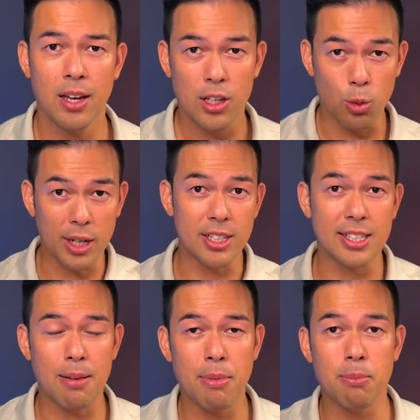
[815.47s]
You want your
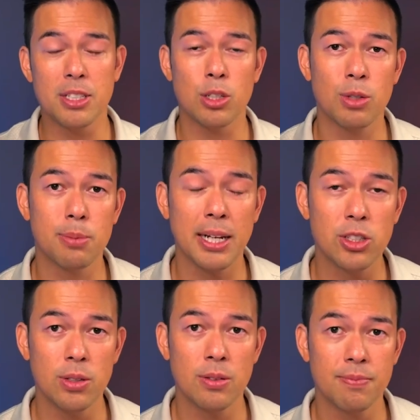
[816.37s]
team members to respect
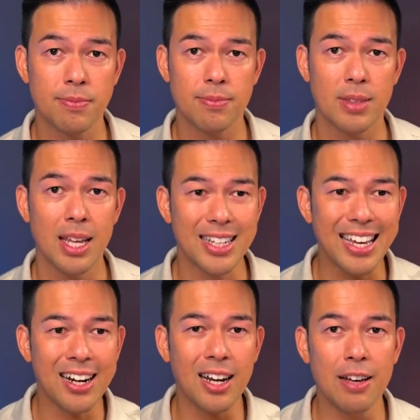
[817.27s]
you?
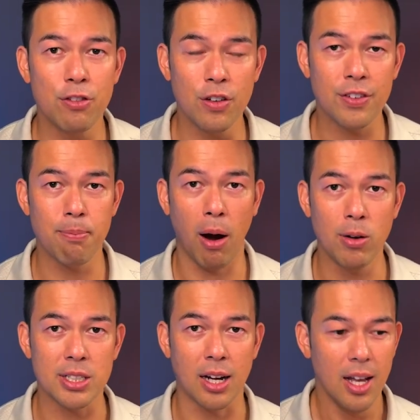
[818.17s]
Get a level of
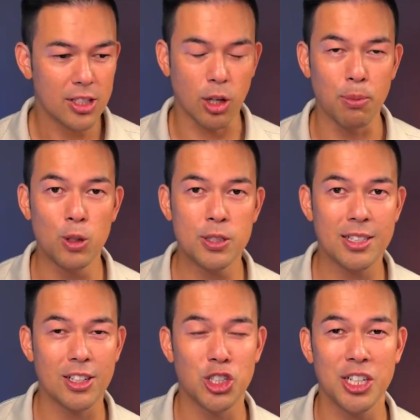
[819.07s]
composure. Stop losing
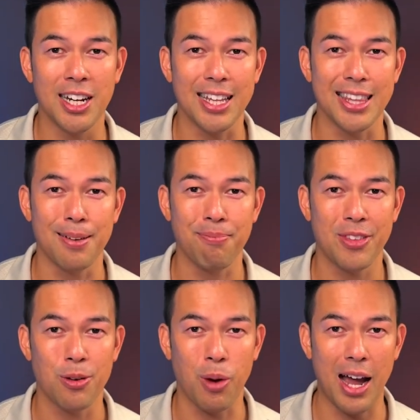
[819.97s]
your shit at them,
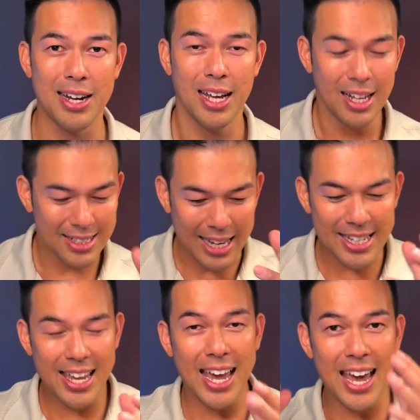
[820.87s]
right?
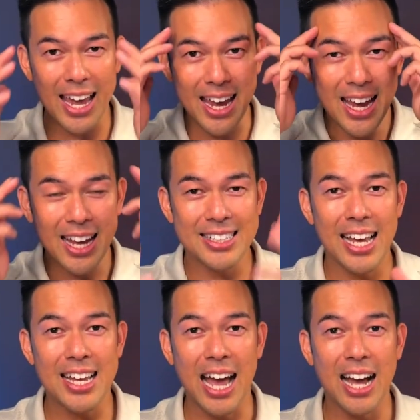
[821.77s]
Take care and
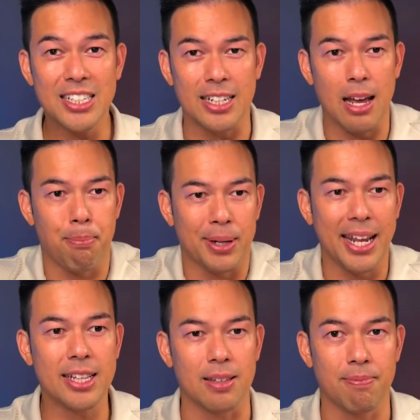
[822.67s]
take action and
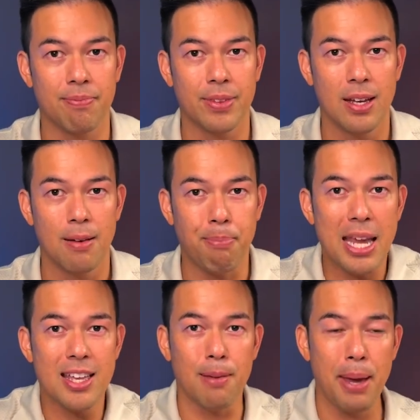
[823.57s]
protect them.
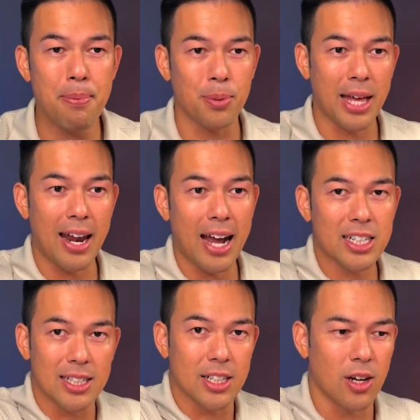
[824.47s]
Be the people that
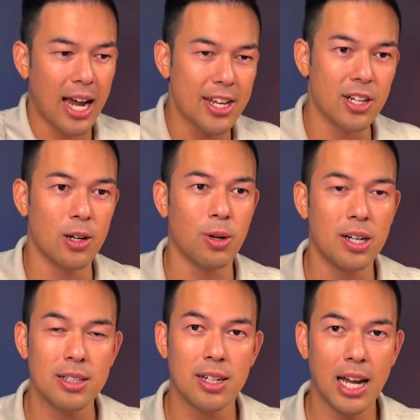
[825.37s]
actually go, hey, you know
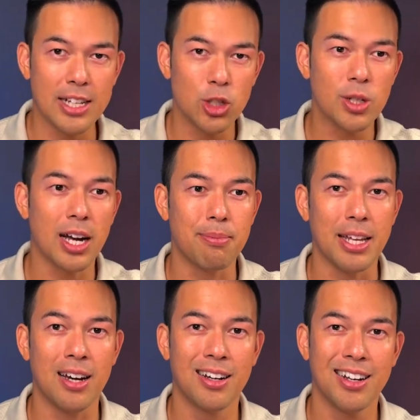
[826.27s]
what? Hey, you calm
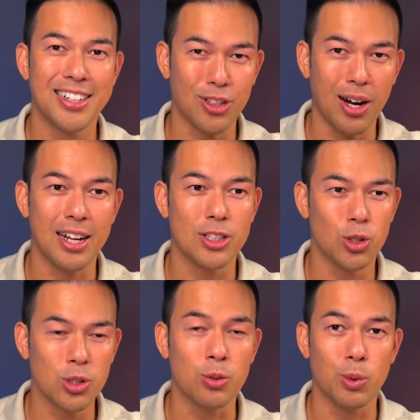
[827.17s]
down. It's all right. It's all
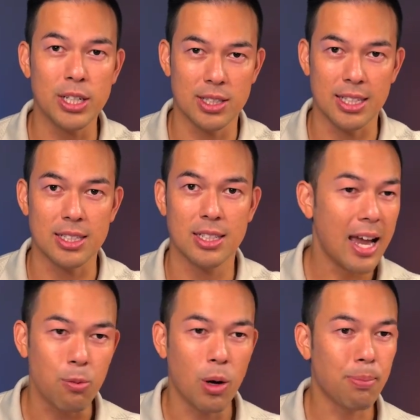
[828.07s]
good. We got this.
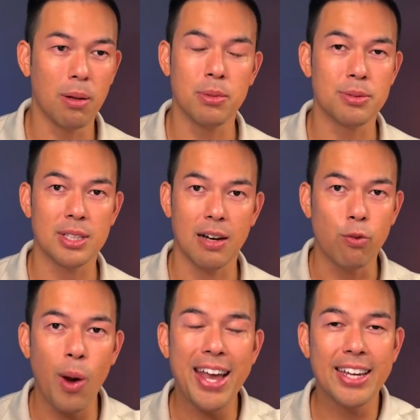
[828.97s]
Hey, what problems do you have?
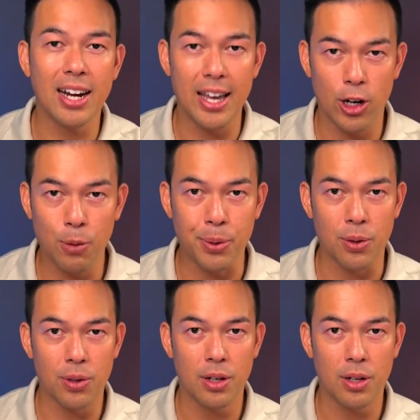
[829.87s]
Where can I help you?